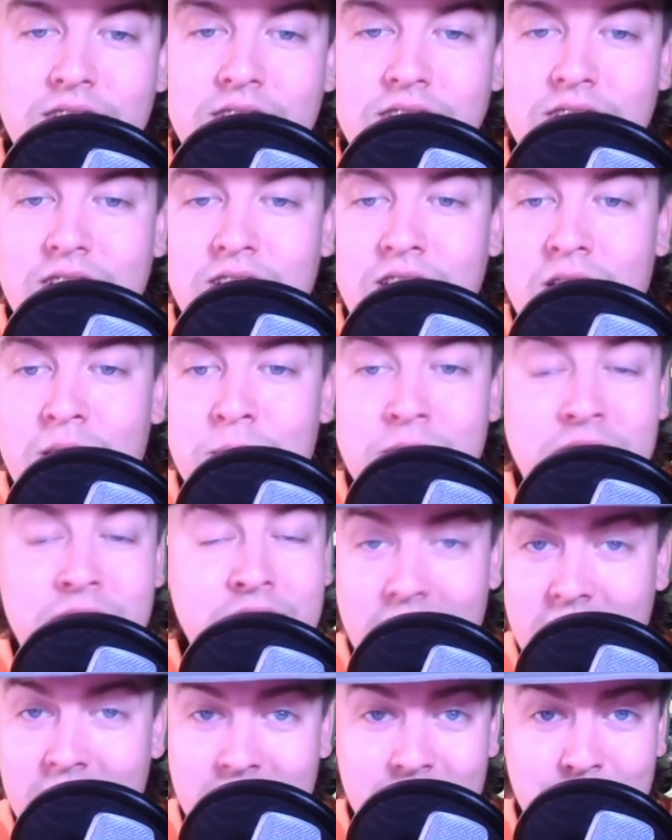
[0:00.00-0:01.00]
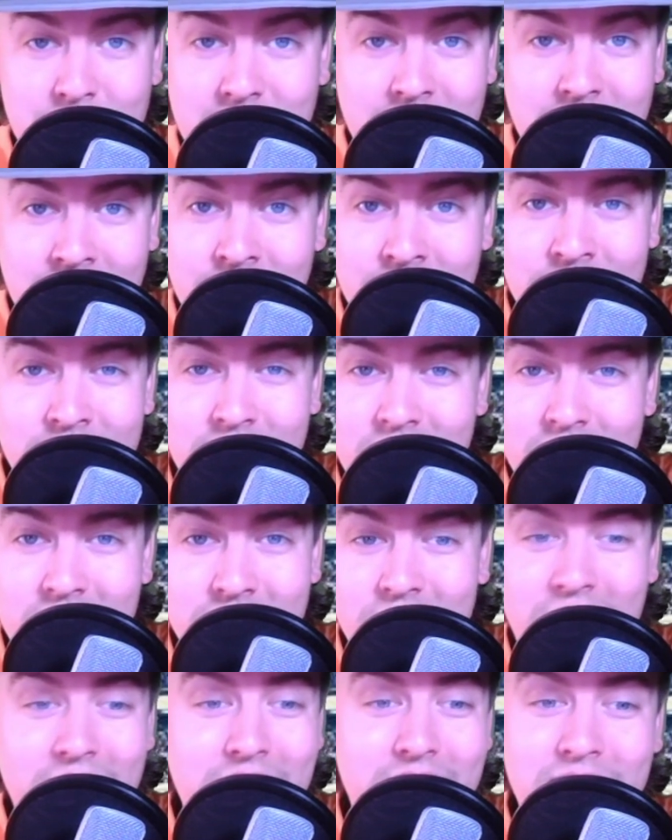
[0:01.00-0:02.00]
It's not going to be easy.
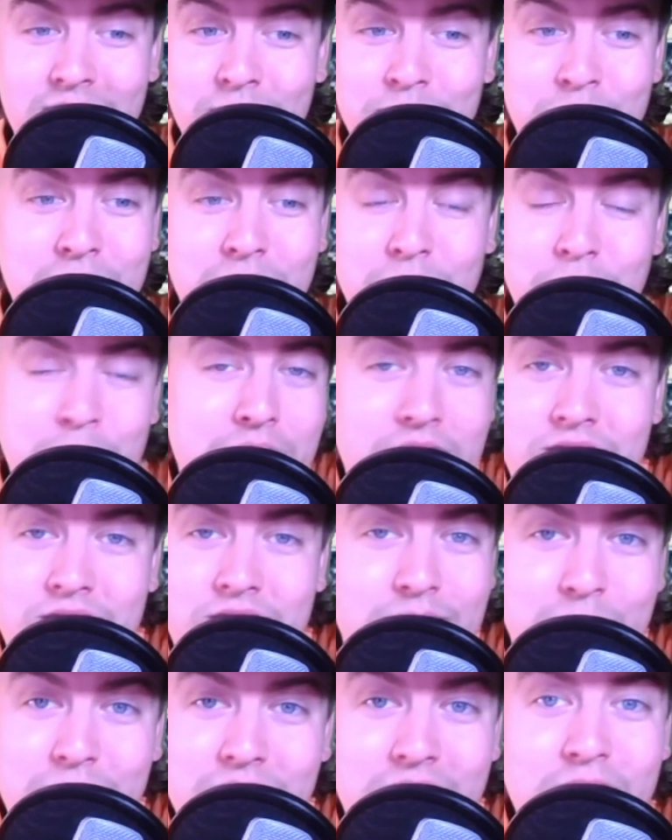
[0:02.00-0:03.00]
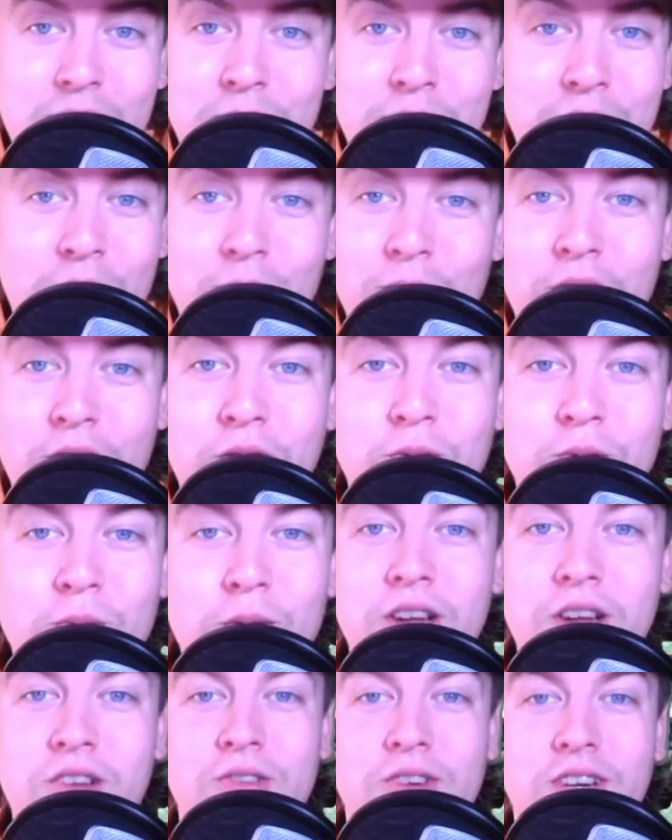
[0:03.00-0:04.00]
They're not going to be the best team in the NFL
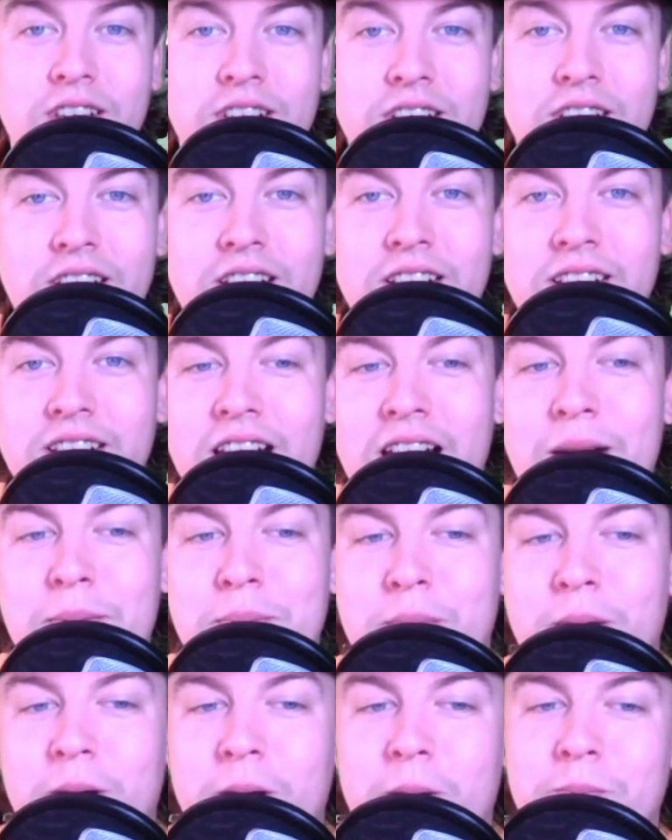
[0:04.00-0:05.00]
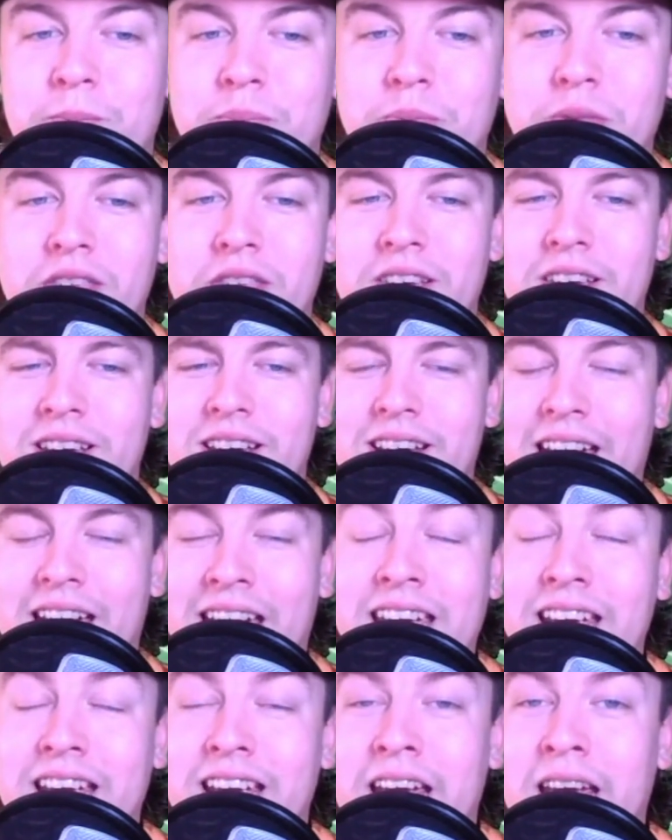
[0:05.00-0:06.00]
record-wise or anything like that, but
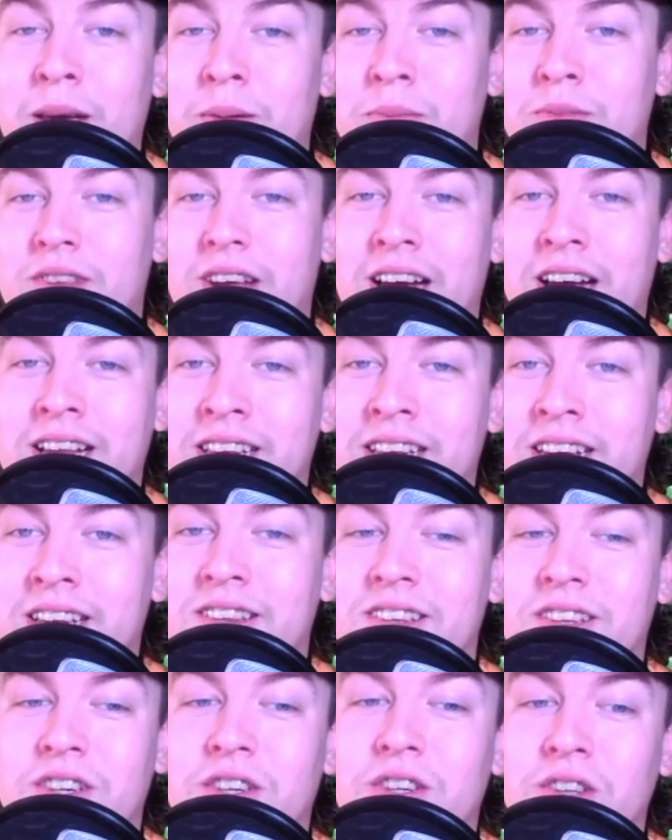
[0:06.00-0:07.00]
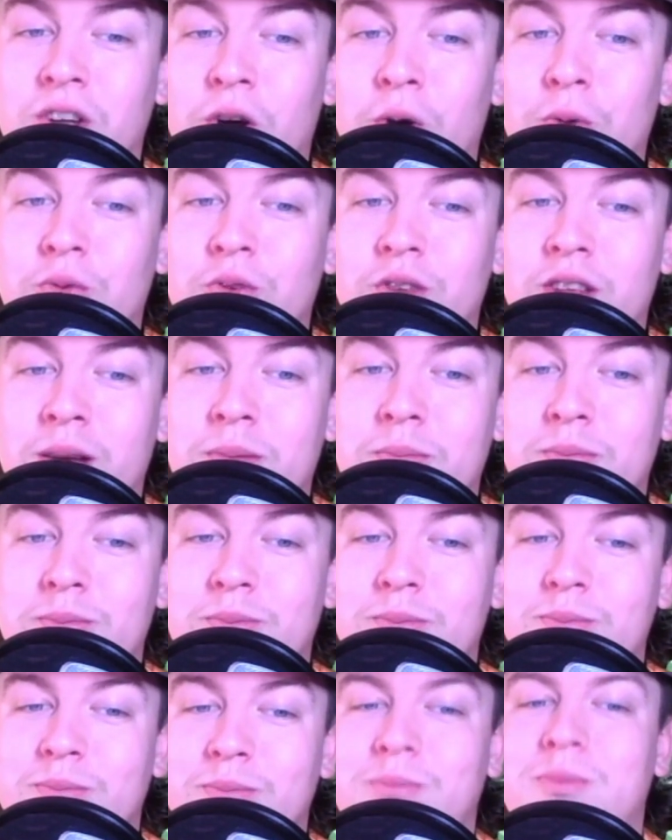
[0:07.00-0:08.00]
8 games I think is a little low for them.
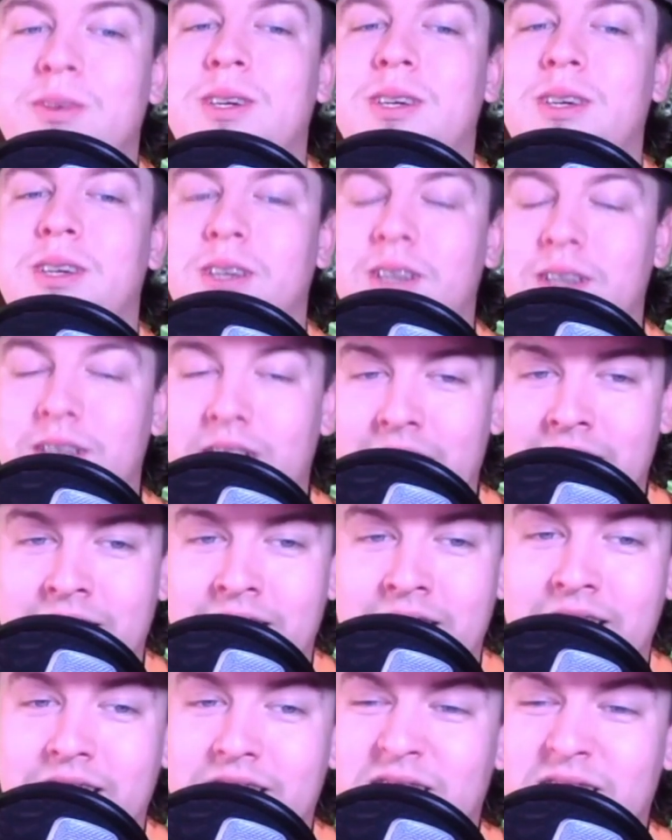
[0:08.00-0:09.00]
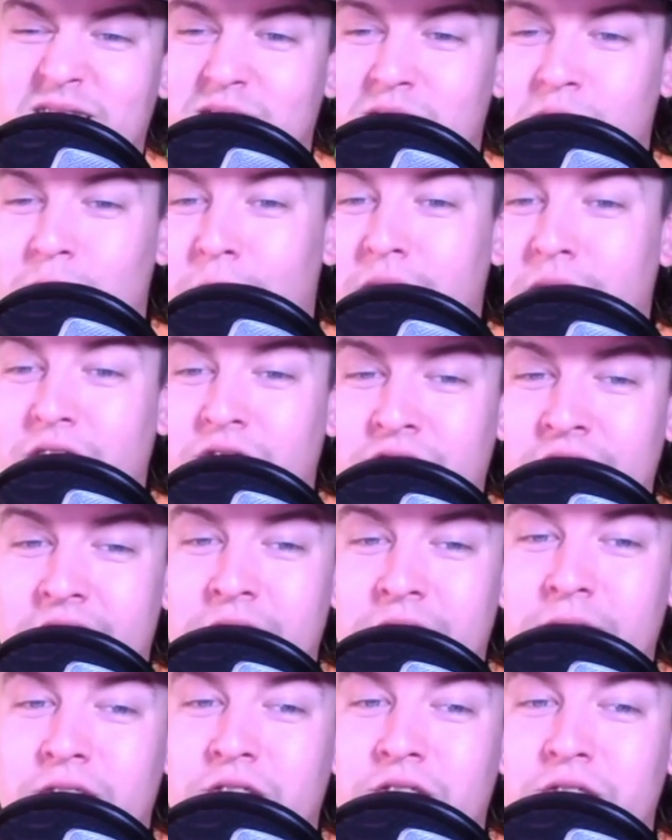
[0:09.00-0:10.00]
I think it's quite
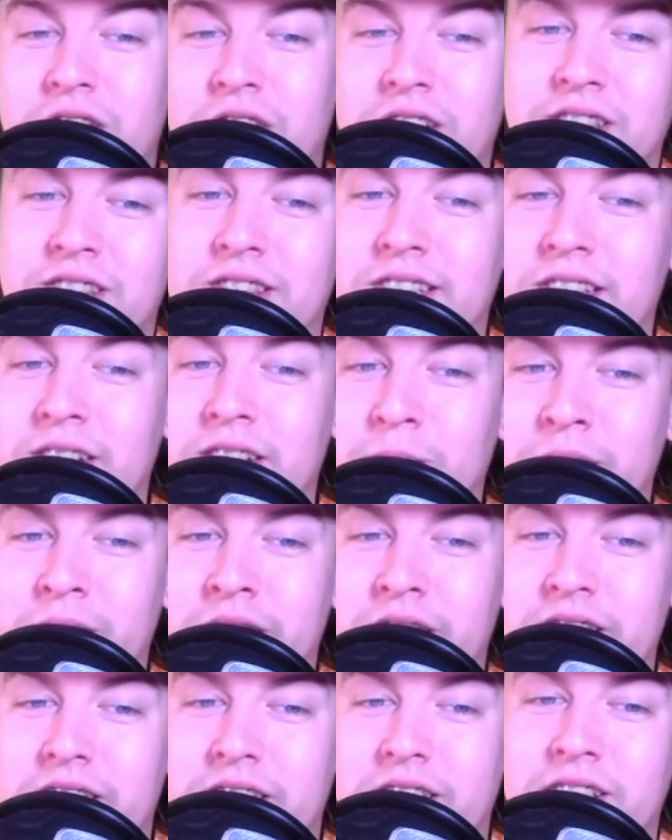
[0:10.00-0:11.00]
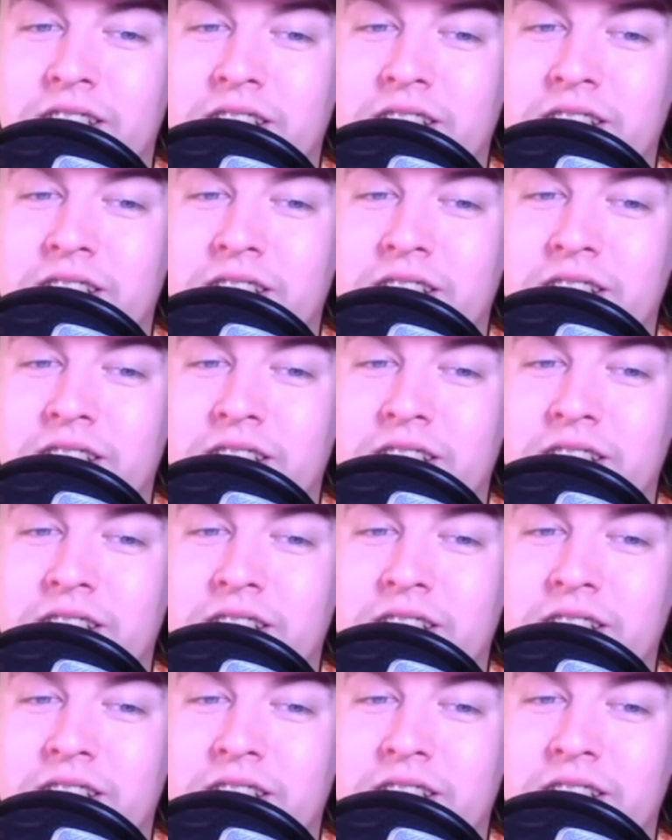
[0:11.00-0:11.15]
generous. You can see it with the